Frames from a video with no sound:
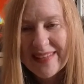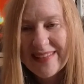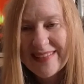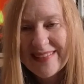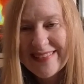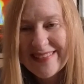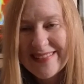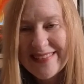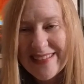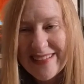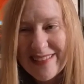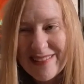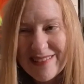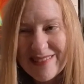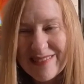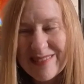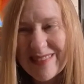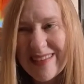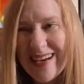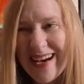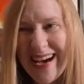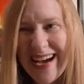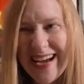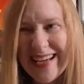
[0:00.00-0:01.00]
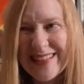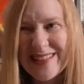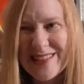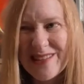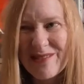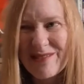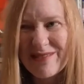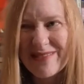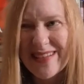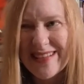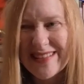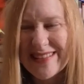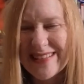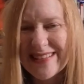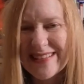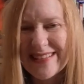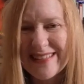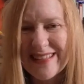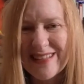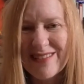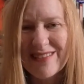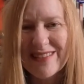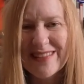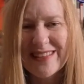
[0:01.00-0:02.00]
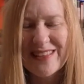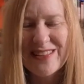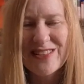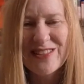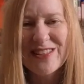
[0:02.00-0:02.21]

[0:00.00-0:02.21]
Still, I don't necessarily